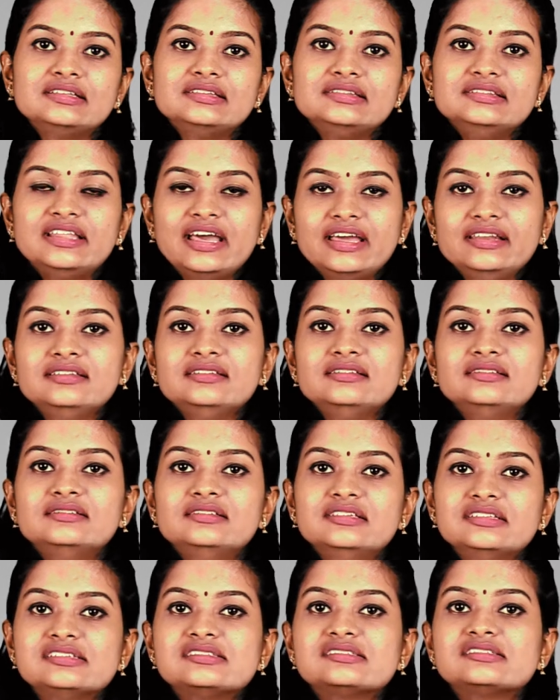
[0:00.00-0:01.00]
Then
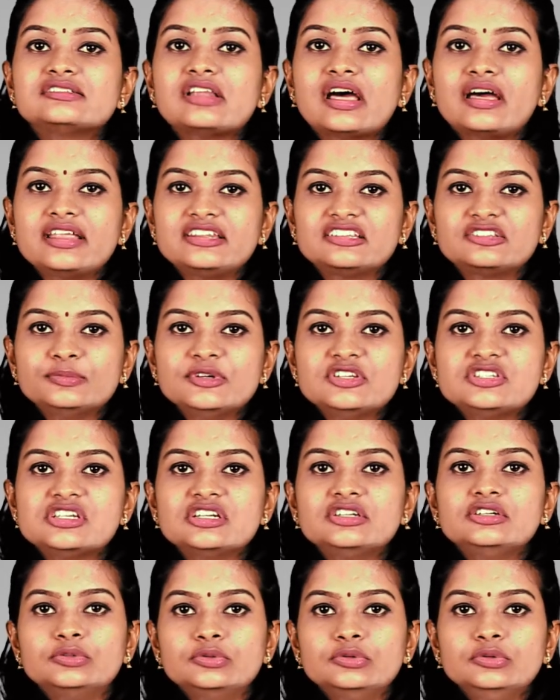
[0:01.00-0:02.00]
this is
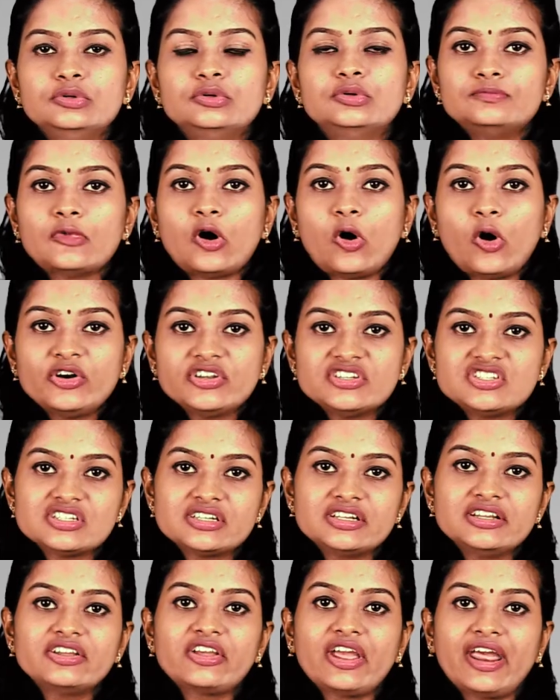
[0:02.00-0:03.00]
transmitted to
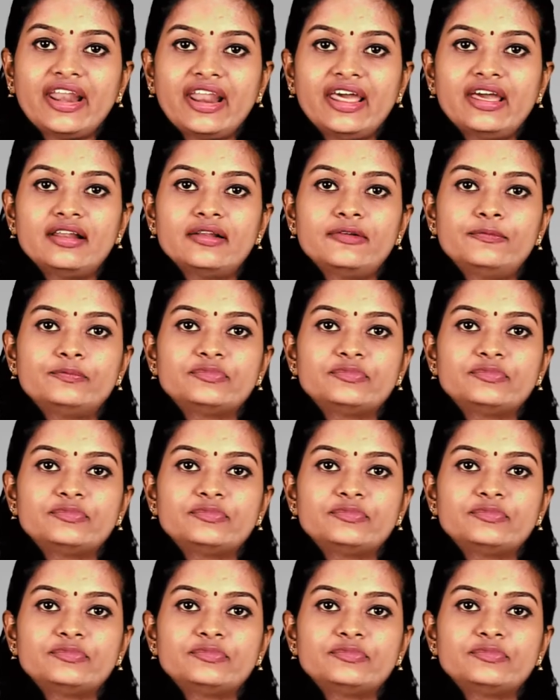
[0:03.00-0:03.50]
auditory canal.